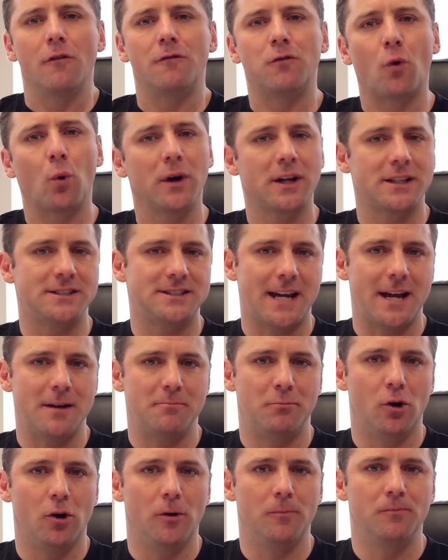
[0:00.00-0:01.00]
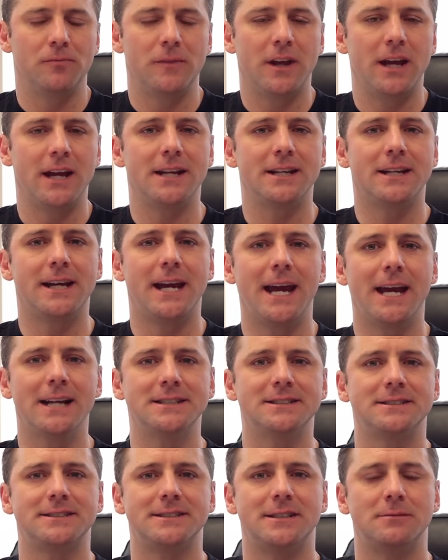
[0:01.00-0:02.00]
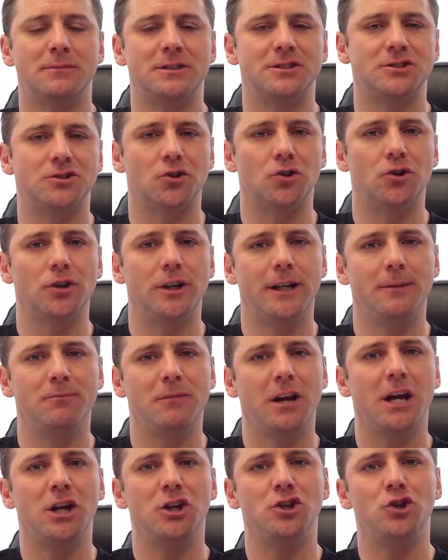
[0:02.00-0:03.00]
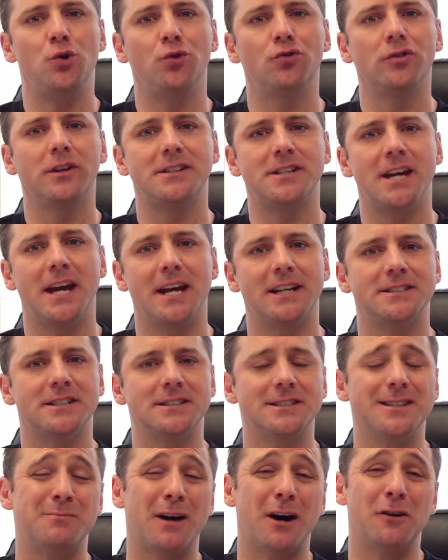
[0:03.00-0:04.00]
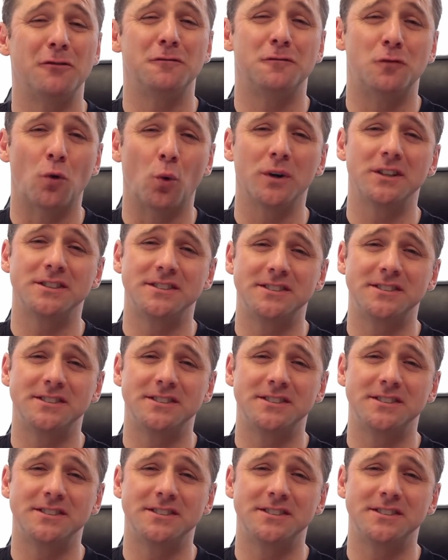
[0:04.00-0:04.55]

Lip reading: For example, in Kansas and Missouri, it usually takes us about 4 to